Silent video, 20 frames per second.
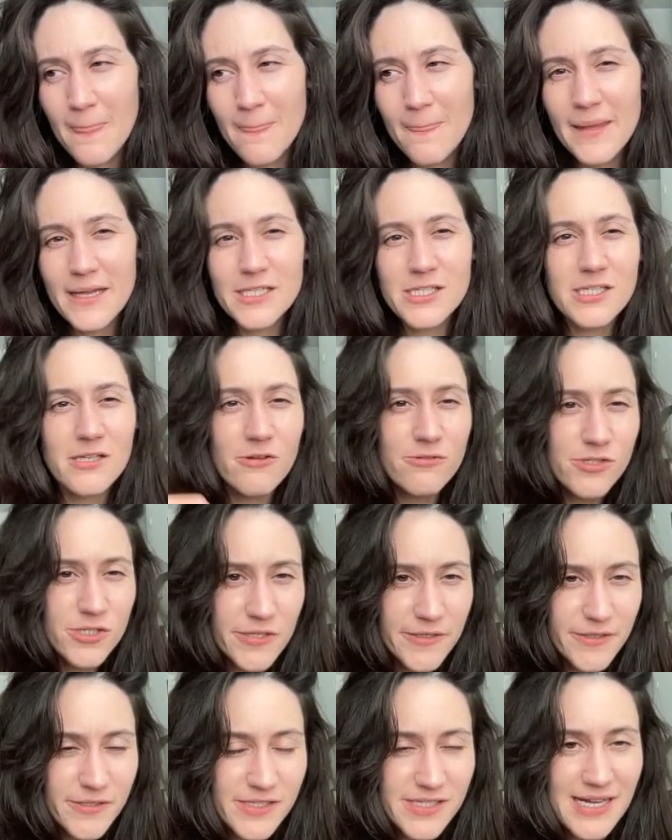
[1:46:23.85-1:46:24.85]
It slows
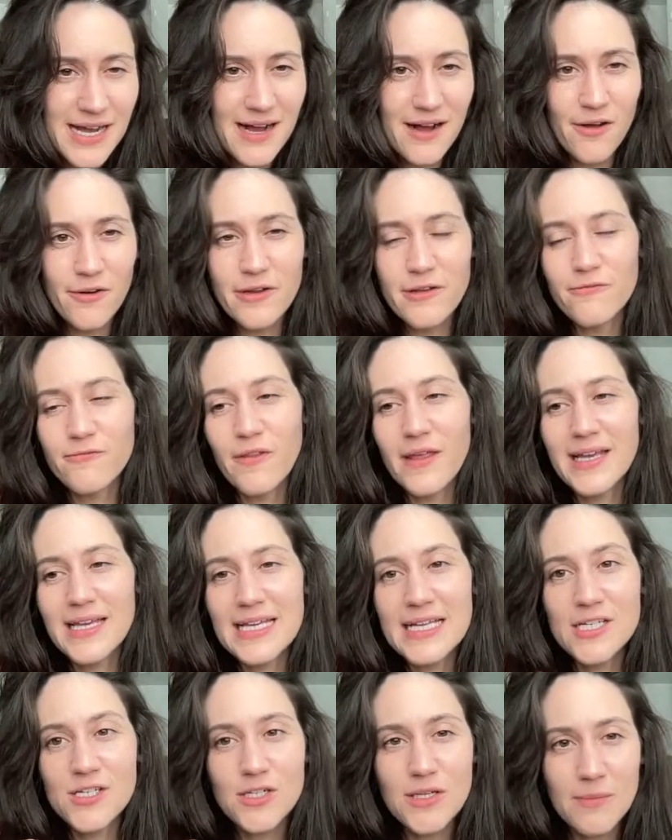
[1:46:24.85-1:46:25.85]
turns down if like
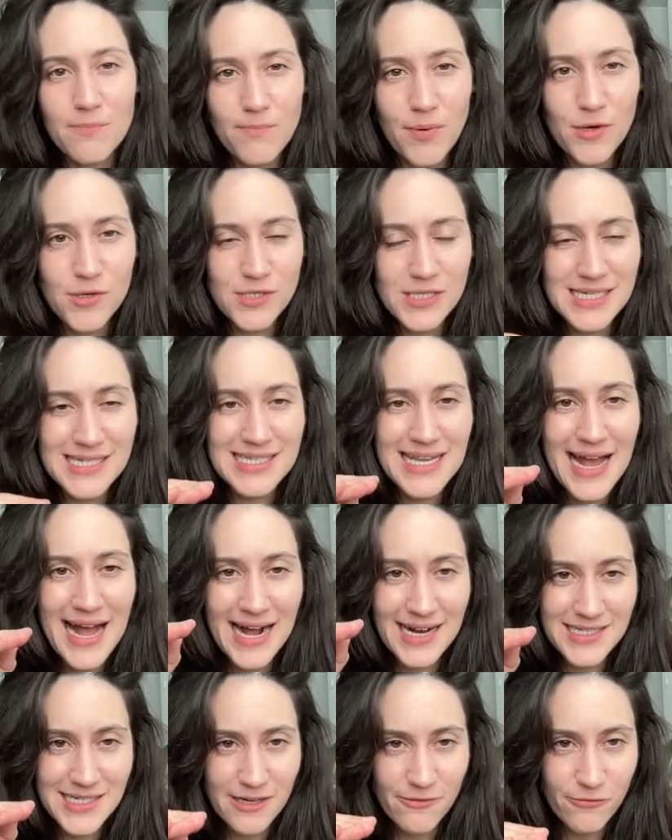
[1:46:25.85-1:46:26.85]
each person is
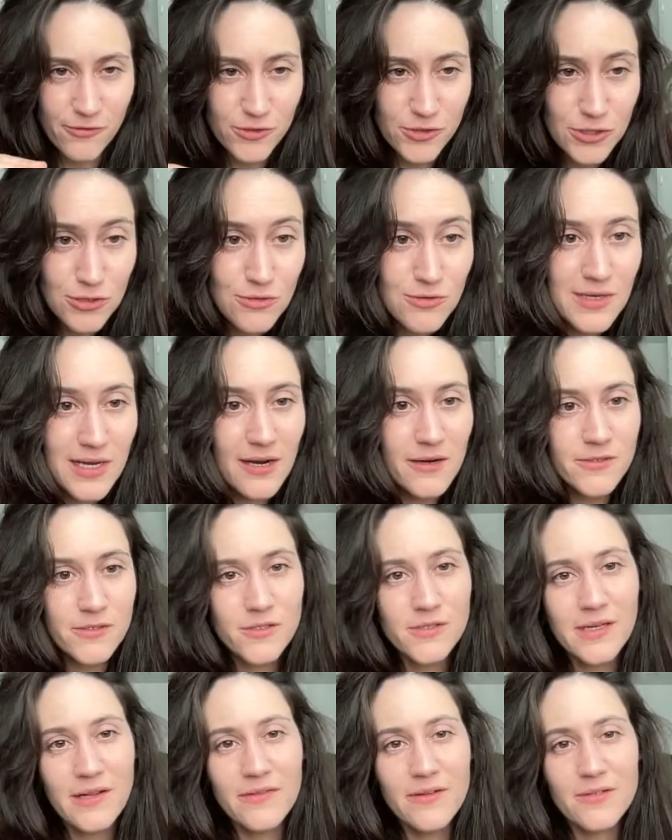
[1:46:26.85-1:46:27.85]
acting for 2 characters
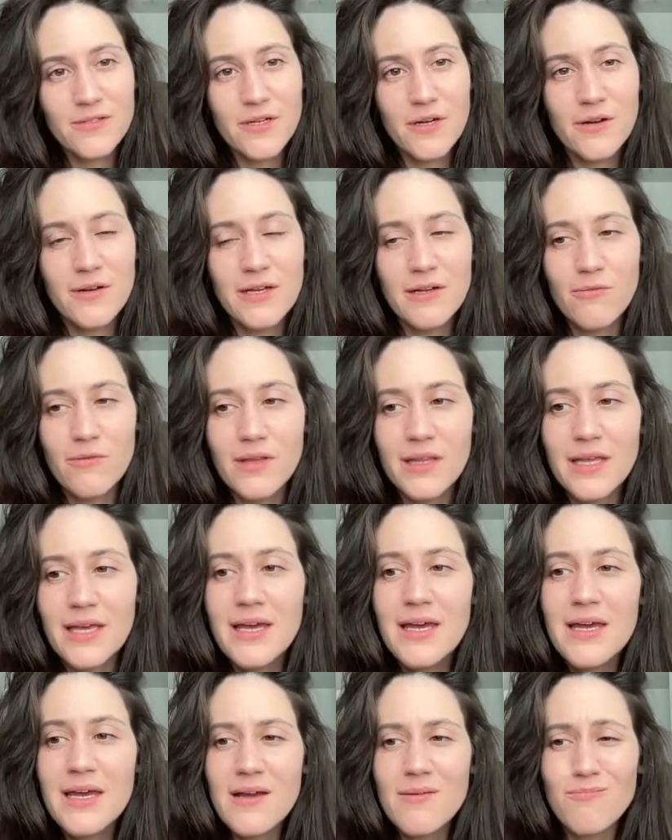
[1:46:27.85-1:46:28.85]
on their turn. It really
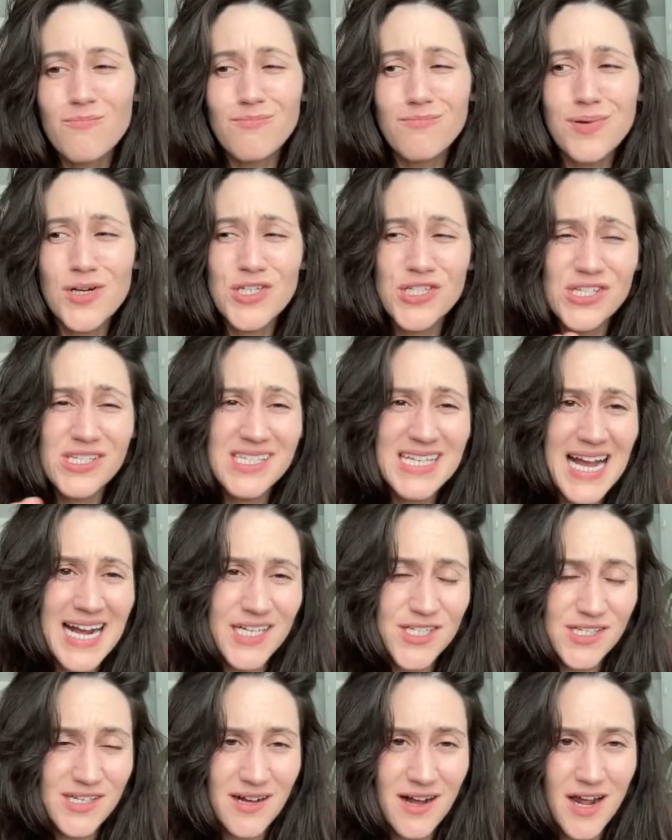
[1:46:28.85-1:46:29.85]
pushes the
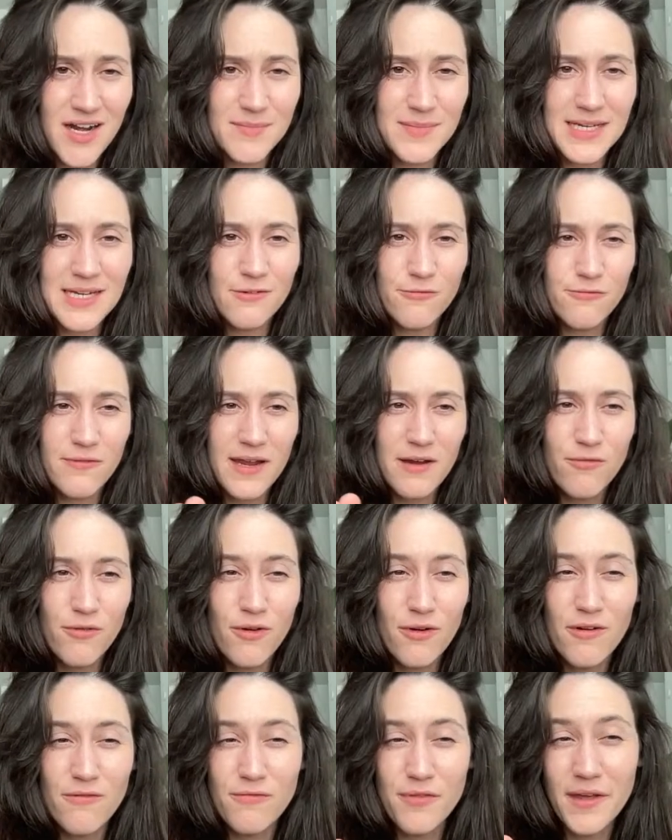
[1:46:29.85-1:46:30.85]
action economy in favor
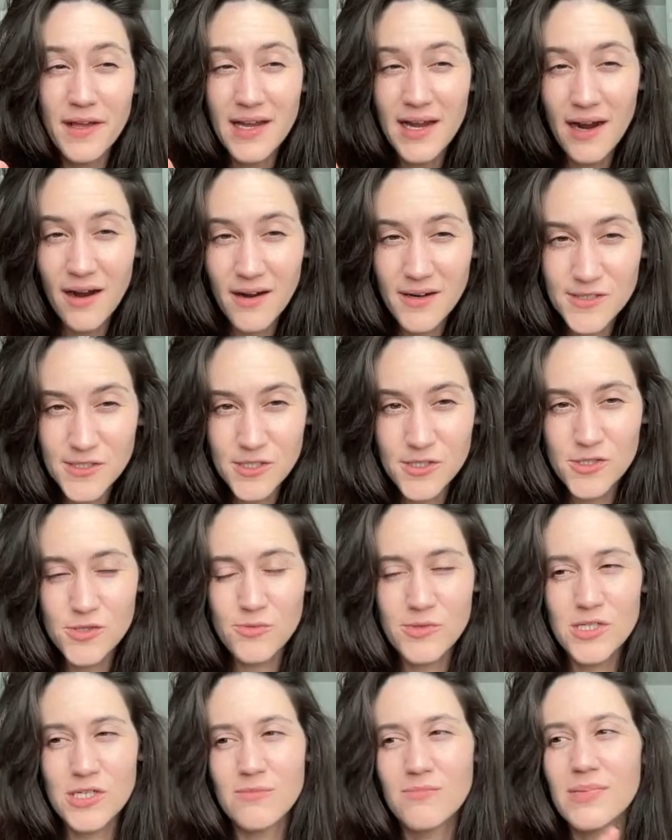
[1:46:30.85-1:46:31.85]
of the characters,
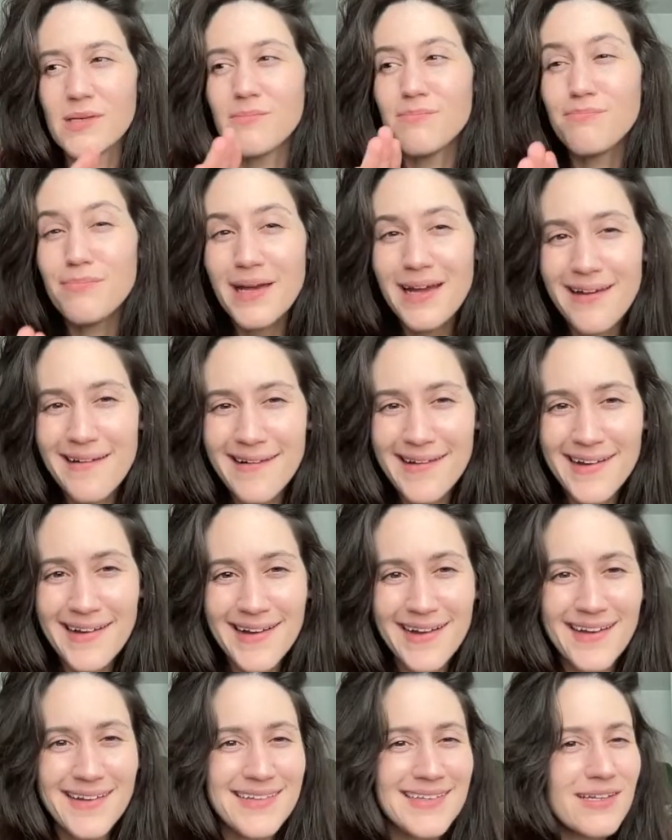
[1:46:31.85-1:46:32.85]
which can be
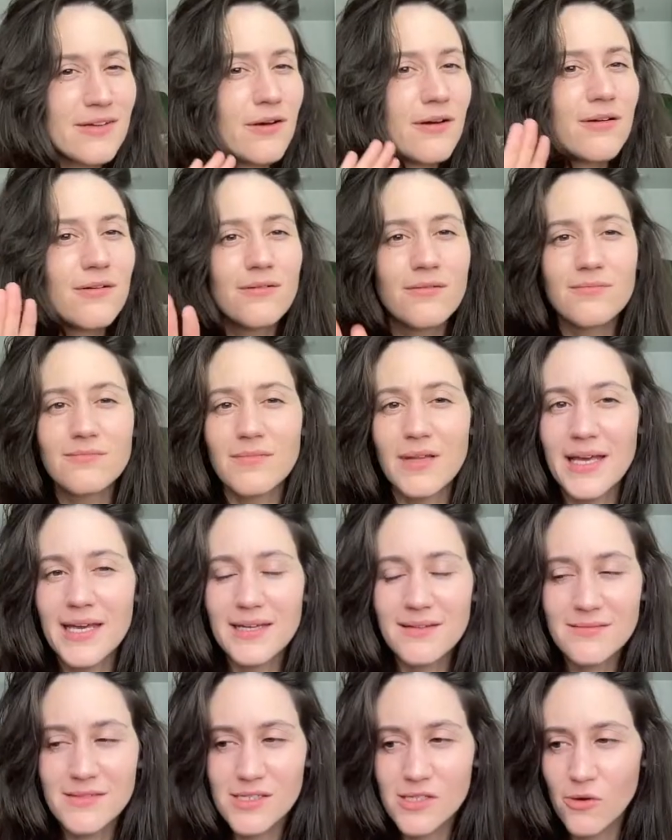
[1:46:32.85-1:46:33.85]
bad. Like
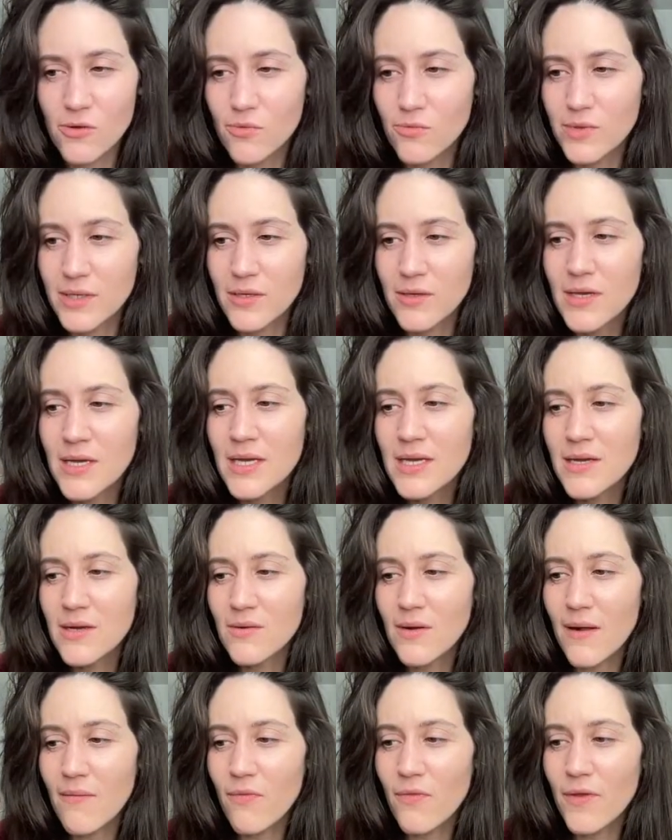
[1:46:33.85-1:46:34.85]
so we.
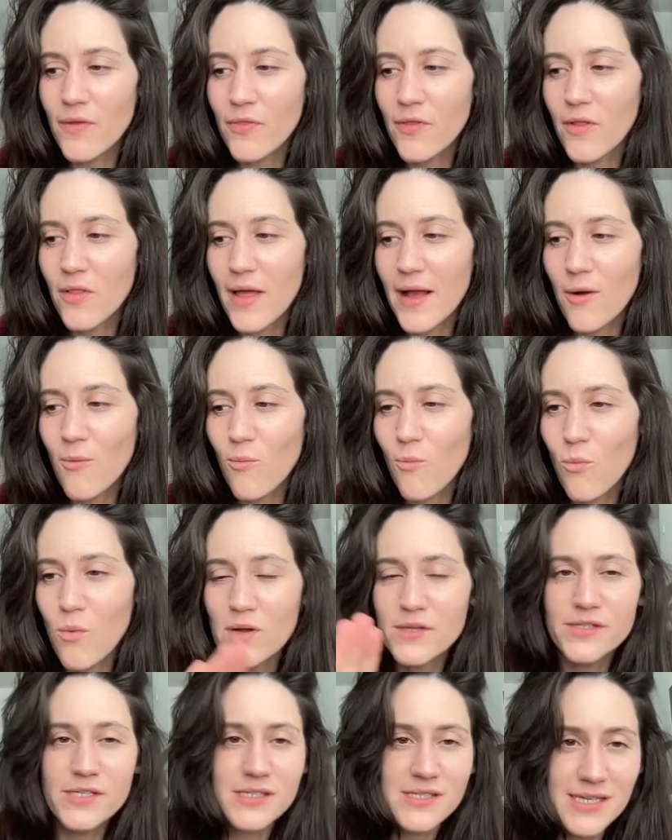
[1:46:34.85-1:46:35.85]
The like
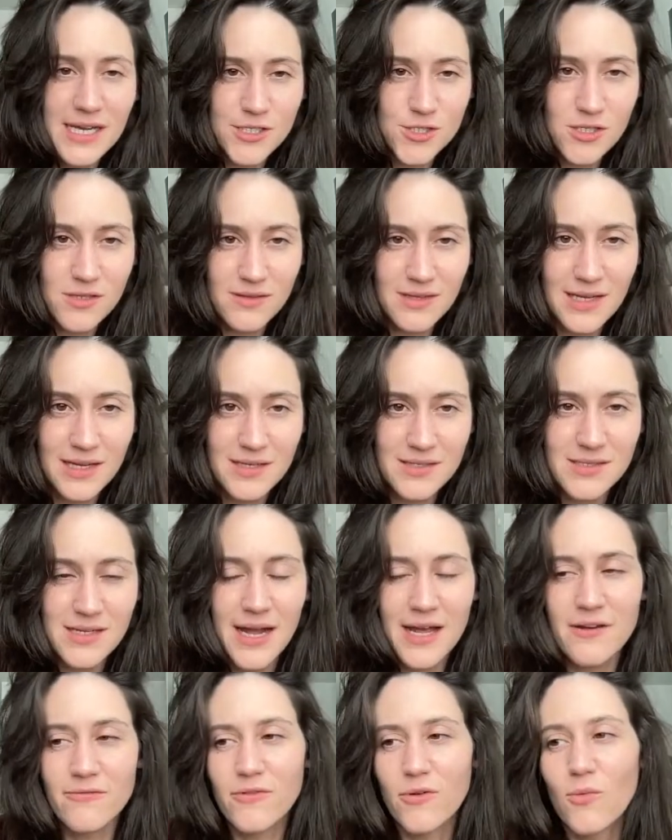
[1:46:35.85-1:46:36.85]
once a session thing is
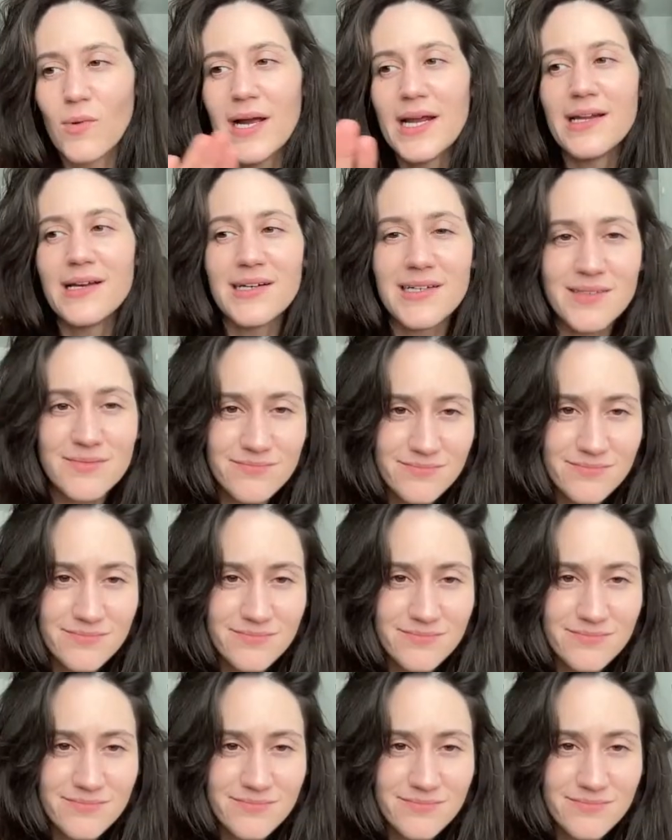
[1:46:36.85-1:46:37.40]
kind of a way to